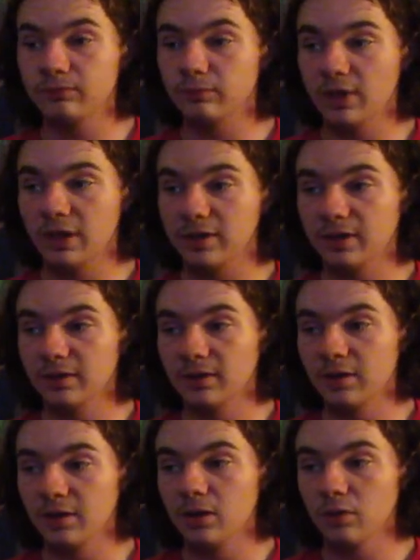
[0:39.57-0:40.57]
like
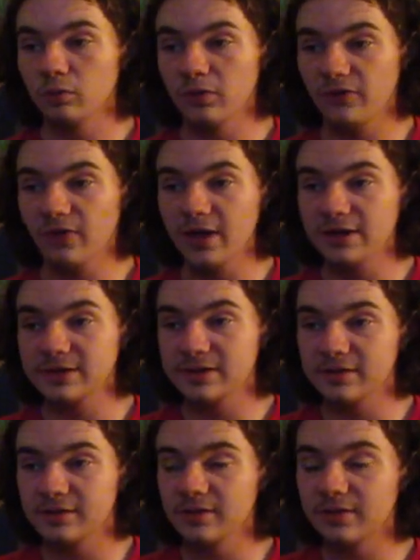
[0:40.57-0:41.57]

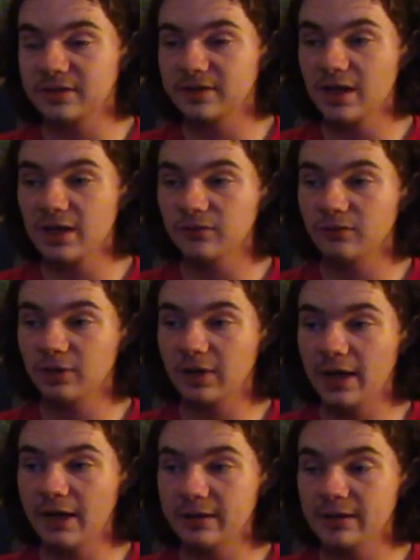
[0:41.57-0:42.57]
revised the sketch for
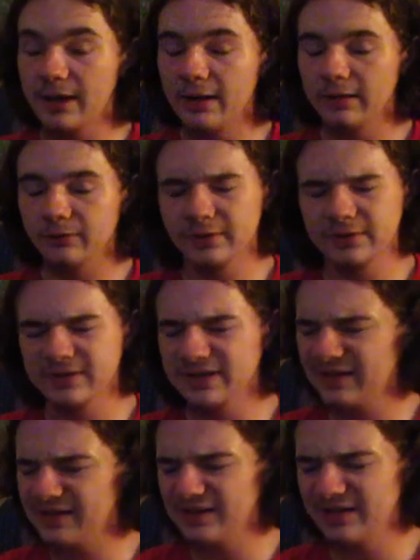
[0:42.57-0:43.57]
Candyland. I want to
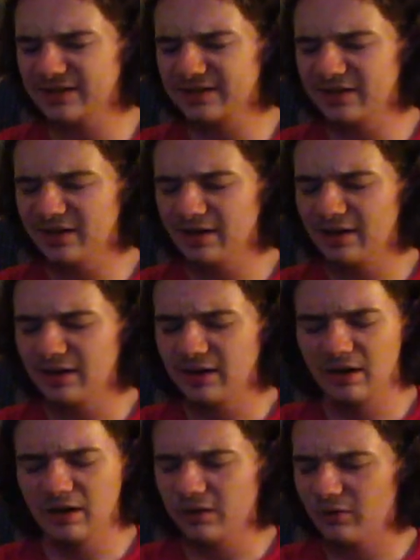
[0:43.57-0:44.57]
say at least
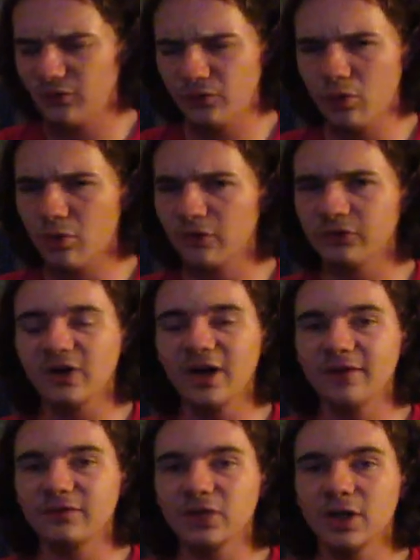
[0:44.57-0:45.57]
four or
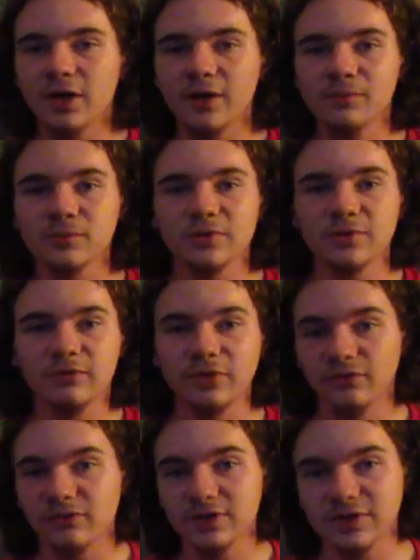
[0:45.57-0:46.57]
five times of
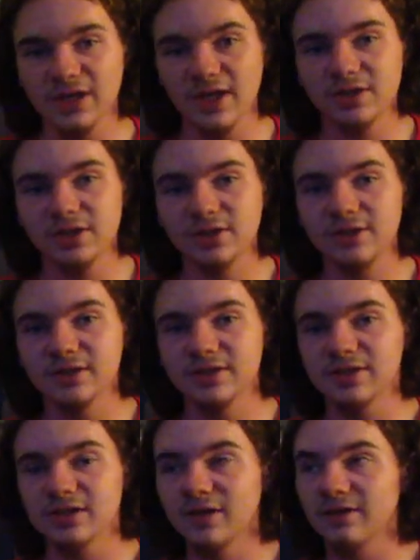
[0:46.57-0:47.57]
different sketches and
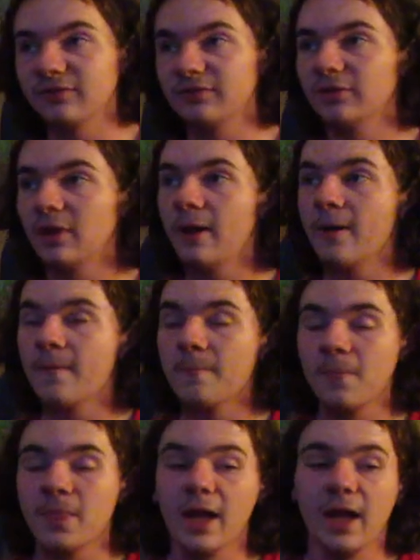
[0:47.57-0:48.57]
stuff.
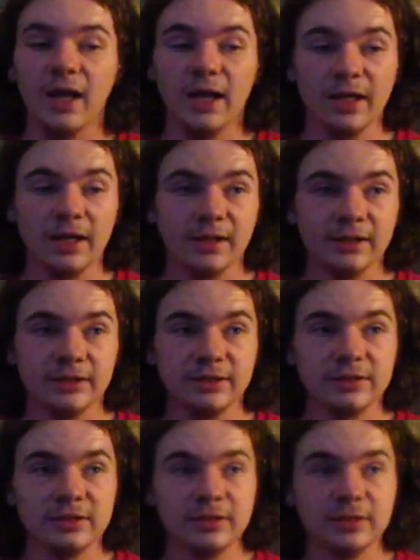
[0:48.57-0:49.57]

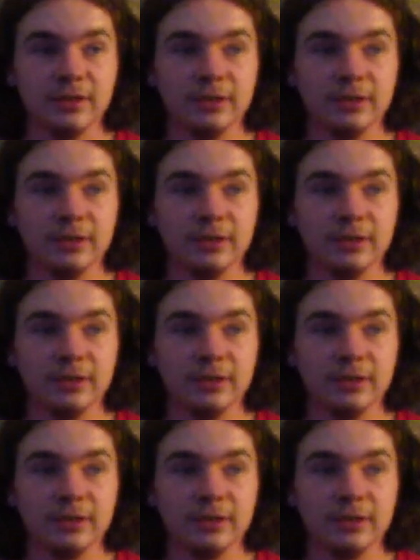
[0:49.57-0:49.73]
And